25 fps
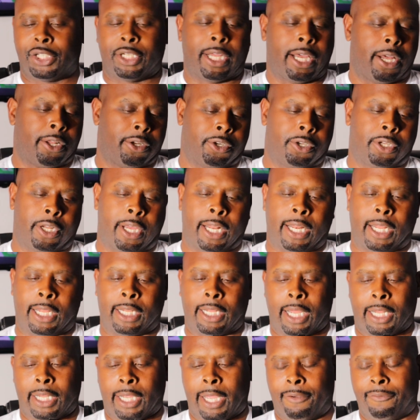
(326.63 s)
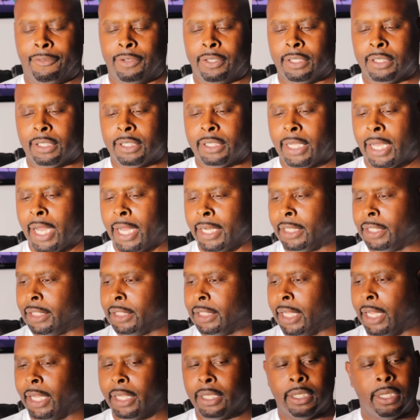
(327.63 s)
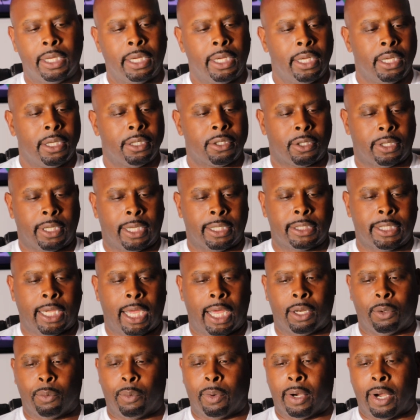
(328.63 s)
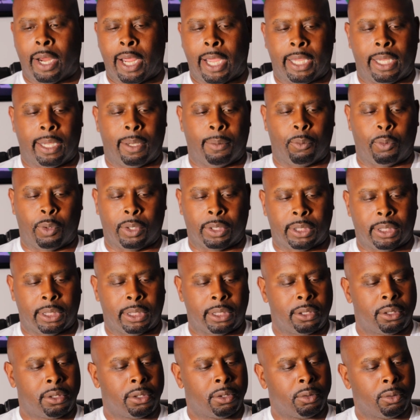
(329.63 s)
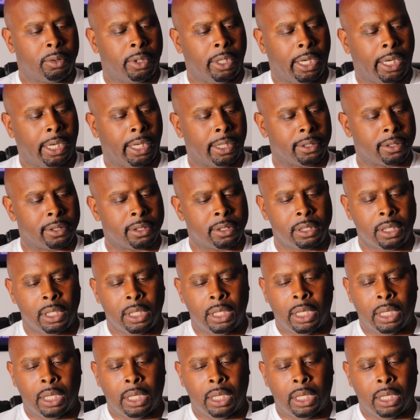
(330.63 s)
it out or not, I haven't decided yet. So that's kind of where I am with these two guns.